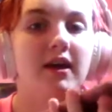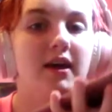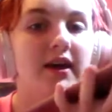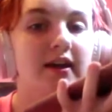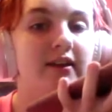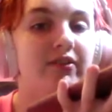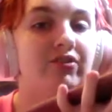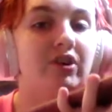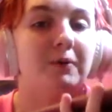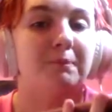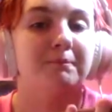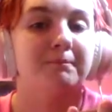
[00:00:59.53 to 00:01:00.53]
Hey
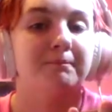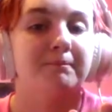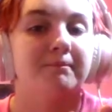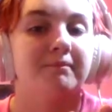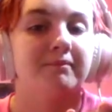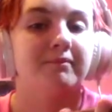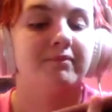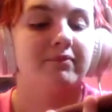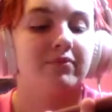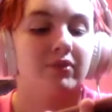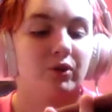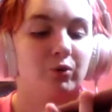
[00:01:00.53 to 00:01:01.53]
Alexa.
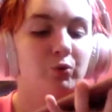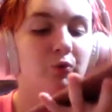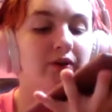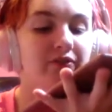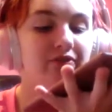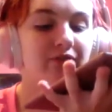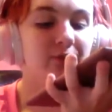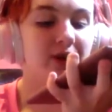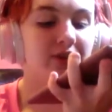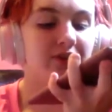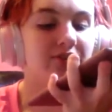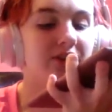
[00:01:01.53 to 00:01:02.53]
What's the
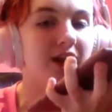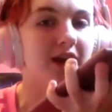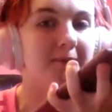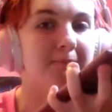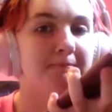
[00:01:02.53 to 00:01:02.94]
weather today?